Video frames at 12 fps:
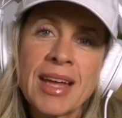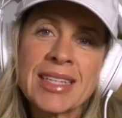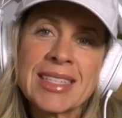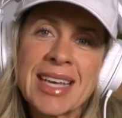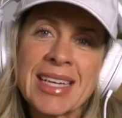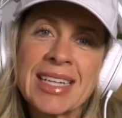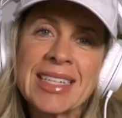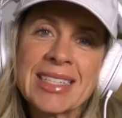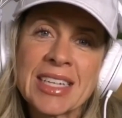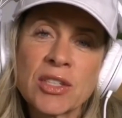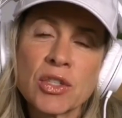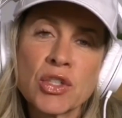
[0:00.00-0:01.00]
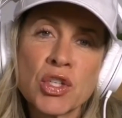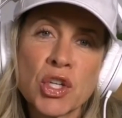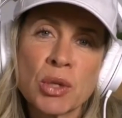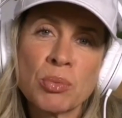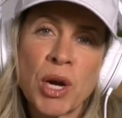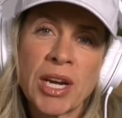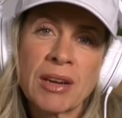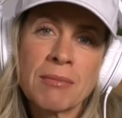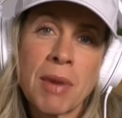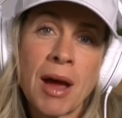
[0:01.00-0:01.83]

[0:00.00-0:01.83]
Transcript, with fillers: and sending signals to your brain and